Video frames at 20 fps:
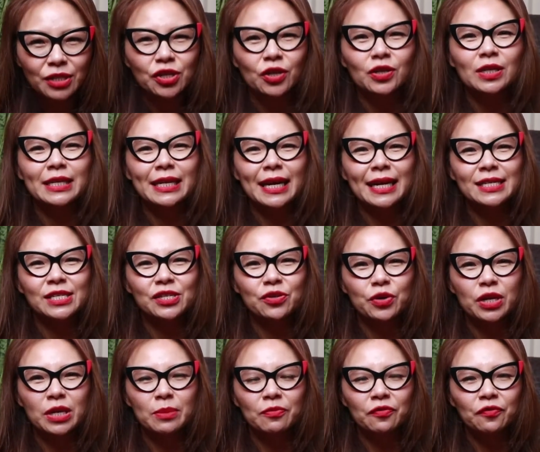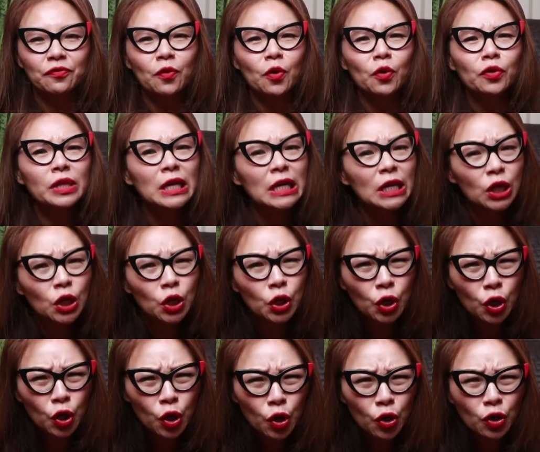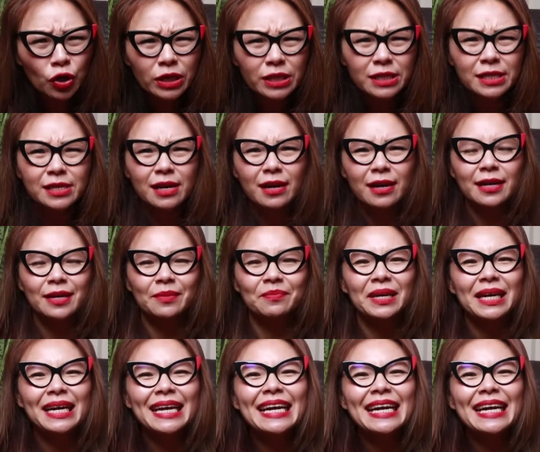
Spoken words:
chocolate ice cream for the longest time,